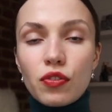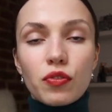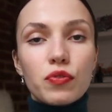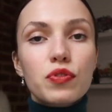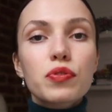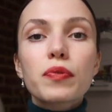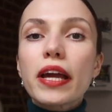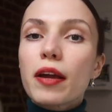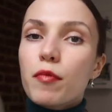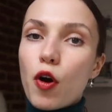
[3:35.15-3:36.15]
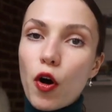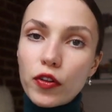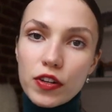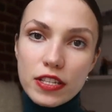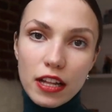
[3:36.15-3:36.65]
to swim or
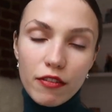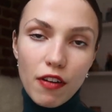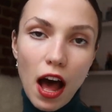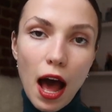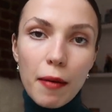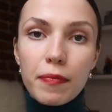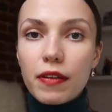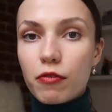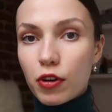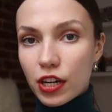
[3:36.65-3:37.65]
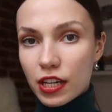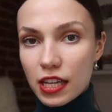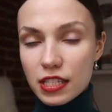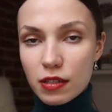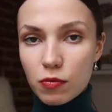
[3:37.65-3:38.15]
hold yourself up. The water
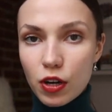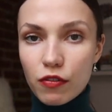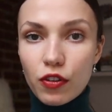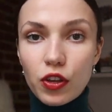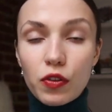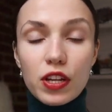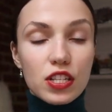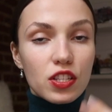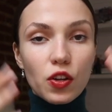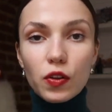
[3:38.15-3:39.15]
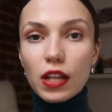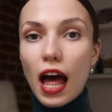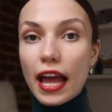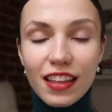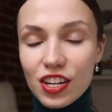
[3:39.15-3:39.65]
does the work for you. There's no
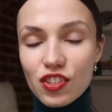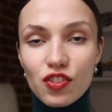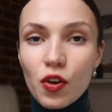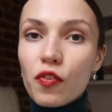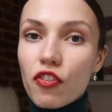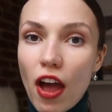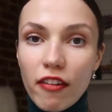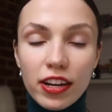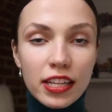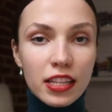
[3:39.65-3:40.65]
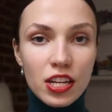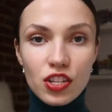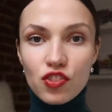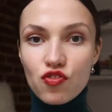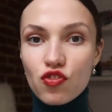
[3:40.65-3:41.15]
light, there's no gravity,
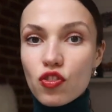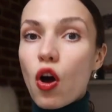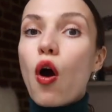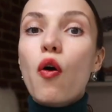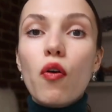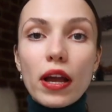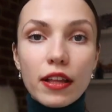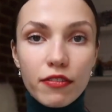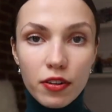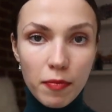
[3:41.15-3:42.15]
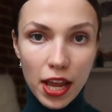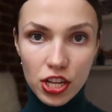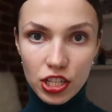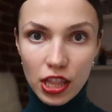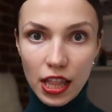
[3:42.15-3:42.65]
there's no
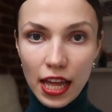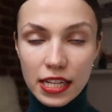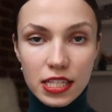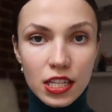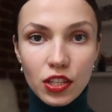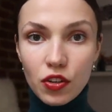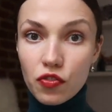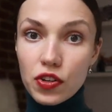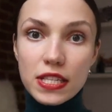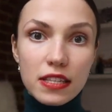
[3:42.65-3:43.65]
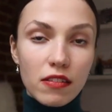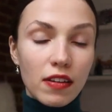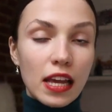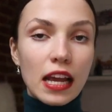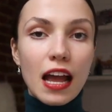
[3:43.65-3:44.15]
information that you're
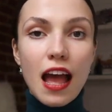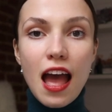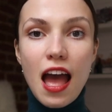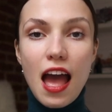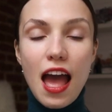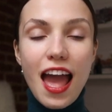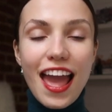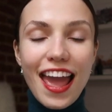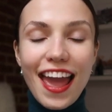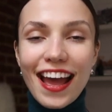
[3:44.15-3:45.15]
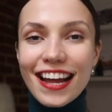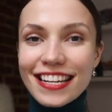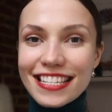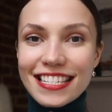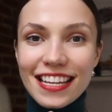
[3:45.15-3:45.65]
receiving,
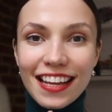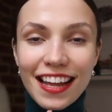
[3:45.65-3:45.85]
and